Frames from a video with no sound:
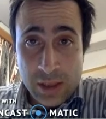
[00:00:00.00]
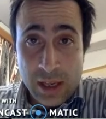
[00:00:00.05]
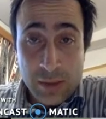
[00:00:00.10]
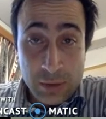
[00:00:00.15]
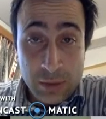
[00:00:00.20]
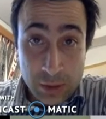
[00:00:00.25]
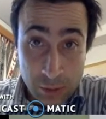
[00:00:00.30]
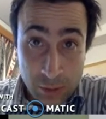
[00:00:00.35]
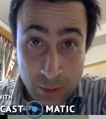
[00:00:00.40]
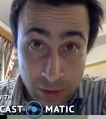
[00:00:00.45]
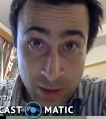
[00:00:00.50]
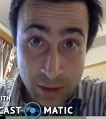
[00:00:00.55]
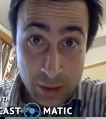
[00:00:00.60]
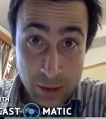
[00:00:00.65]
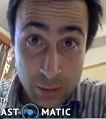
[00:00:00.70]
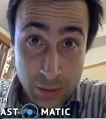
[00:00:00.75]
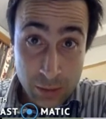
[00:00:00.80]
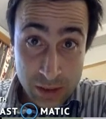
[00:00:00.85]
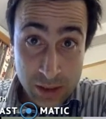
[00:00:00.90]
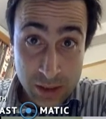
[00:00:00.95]
after doing a
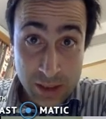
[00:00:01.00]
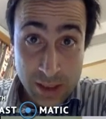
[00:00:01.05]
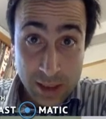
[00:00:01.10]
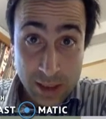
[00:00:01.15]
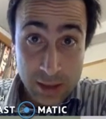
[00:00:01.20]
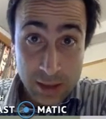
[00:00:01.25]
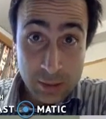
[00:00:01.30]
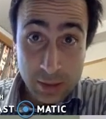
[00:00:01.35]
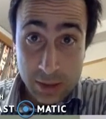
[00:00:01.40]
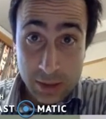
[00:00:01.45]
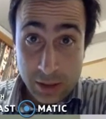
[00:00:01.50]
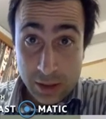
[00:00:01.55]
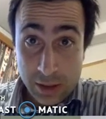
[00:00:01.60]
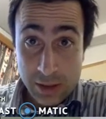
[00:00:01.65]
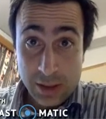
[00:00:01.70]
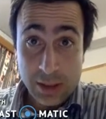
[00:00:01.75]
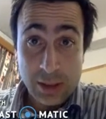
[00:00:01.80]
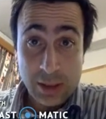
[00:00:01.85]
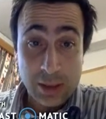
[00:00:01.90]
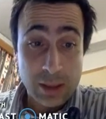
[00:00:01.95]
whole bunch of tax
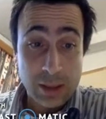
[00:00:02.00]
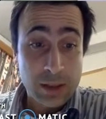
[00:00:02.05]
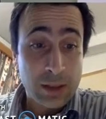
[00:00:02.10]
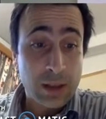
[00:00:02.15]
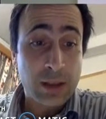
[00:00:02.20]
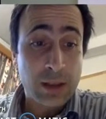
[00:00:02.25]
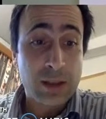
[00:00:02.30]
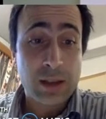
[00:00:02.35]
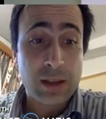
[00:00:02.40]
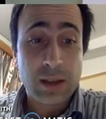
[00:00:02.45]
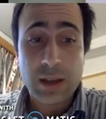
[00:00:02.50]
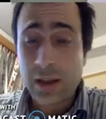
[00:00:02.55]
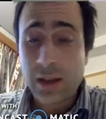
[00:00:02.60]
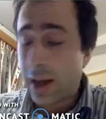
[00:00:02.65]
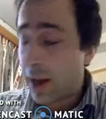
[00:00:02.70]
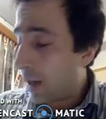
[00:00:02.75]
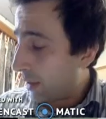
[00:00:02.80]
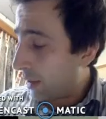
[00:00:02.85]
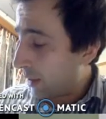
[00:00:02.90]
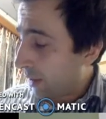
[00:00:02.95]
questions, then I don't think you're thinking
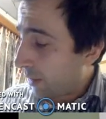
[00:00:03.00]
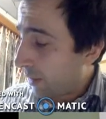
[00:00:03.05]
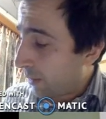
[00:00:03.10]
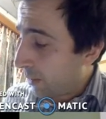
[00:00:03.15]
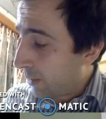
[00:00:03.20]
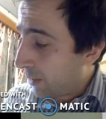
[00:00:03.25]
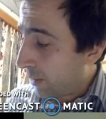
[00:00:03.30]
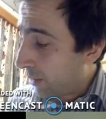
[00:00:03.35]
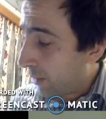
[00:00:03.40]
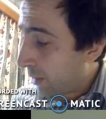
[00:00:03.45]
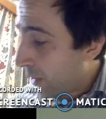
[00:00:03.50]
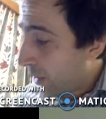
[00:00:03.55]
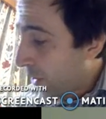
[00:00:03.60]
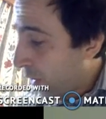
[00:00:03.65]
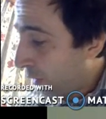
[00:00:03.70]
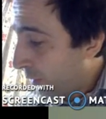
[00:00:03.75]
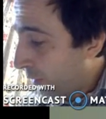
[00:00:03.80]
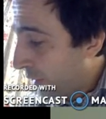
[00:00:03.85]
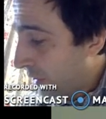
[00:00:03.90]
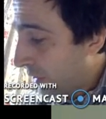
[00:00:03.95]
hard enough.
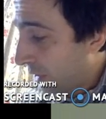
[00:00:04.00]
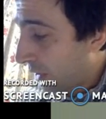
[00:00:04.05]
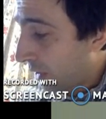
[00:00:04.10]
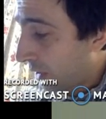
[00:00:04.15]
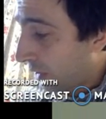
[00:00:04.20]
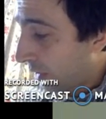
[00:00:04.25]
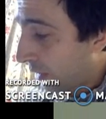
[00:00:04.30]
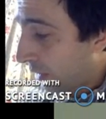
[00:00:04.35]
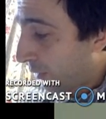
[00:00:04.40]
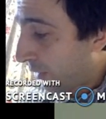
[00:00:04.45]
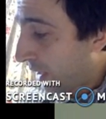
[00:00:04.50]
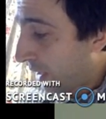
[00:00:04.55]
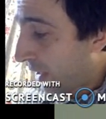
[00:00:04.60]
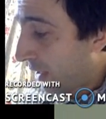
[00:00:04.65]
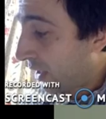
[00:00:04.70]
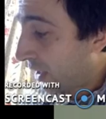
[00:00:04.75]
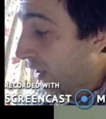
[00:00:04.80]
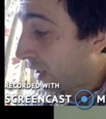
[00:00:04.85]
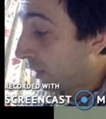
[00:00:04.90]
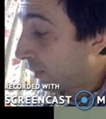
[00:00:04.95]
Obviously, a
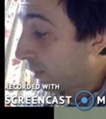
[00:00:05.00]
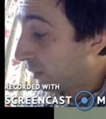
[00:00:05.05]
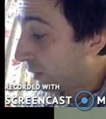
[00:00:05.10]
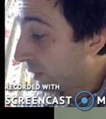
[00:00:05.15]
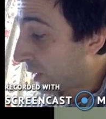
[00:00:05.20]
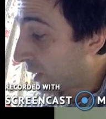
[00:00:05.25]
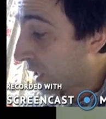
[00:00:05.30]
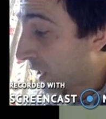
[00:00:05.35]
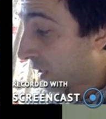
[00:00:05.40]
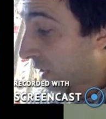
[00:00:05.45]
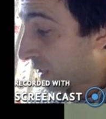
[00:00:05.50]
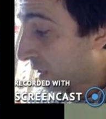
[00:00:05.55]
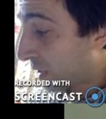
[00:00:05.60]
flat income tax